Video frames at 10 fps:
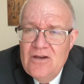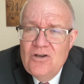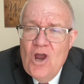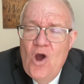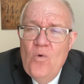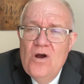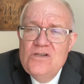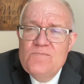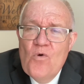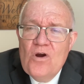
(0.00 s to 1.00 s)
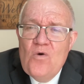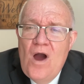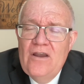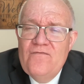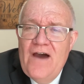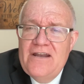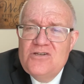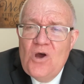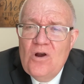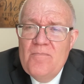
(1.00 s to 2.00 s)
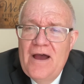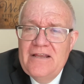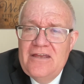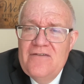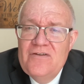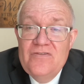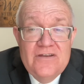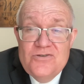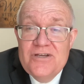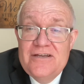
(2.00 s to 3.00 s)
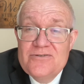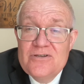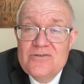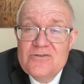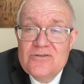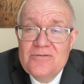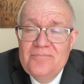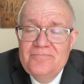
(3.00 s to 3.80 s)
No one's more qualified to talk about giving than Jesus.